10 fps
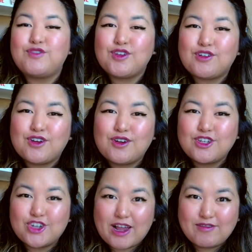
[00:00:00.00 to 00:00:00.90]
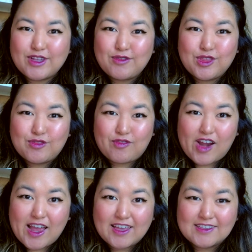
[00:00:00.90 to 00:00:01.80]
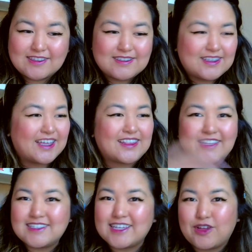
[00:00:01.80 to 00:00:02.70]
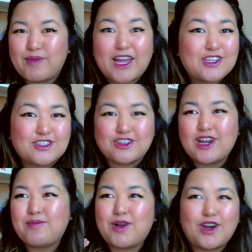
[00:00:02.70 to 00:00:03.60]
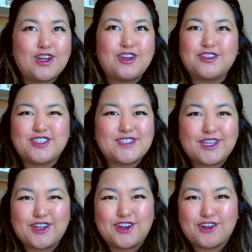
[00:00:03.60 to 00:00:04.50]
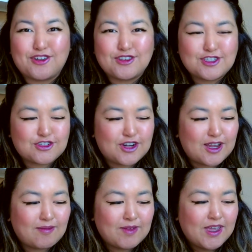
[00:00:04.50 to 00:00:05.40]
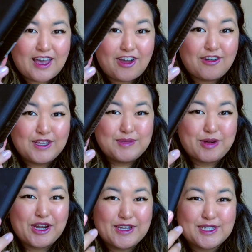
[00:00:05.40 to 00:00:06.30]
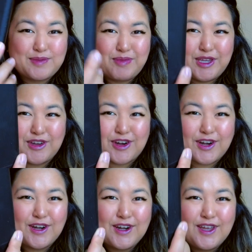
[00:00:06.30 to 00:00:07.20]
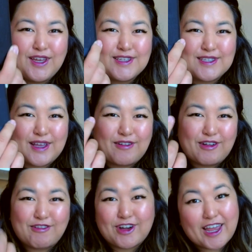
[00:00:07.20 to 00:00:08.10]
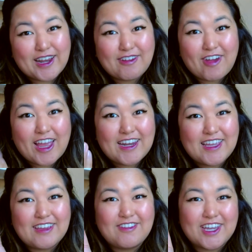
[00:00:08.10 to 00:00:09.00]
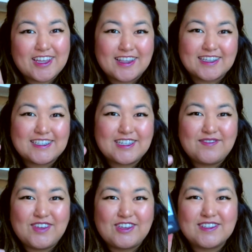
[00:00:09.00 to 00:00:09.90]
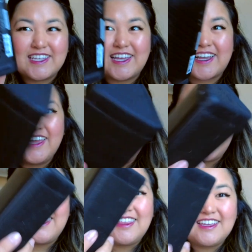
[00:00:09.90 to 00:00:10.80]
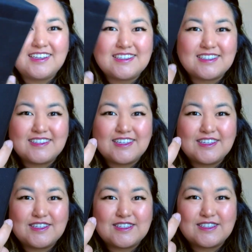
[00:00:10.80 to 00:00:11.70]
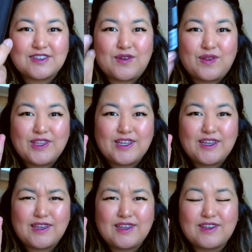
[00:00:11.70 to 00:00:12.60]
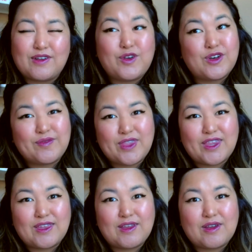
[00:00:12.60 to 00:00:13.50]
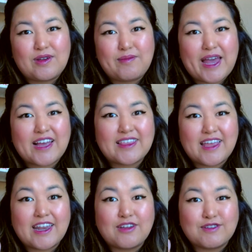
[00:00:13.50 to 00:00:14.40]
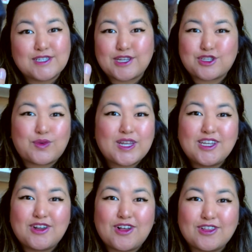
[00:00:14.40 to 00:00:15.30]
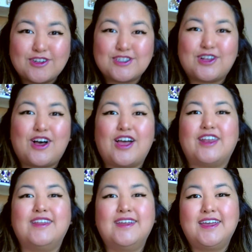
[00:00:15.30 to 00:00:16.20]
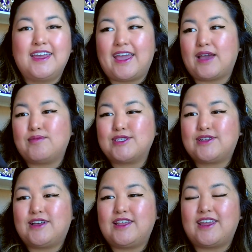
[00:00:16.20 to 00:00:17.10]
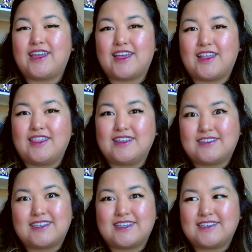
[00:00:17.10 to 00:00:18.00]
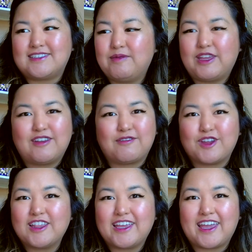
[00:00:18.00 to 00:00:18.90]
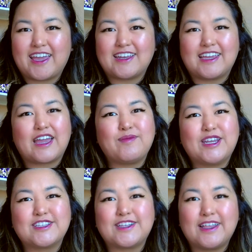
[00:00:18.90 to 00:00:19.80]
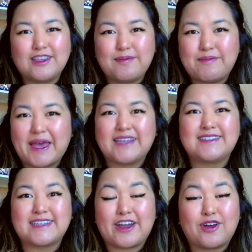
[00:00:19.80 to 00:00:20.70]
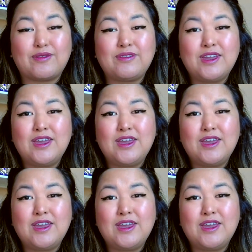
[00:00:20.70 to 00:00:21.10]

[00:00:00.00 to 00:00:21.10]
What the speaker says: you're traveling with friends, like let's say a bachelorette party or just like a girls trip, I always bring a speaker so that when we're getting ready, we can listen to music. This is only, well, back then it was like $20 on Amazon, and this has been really handy. I mean, it's not the best sound,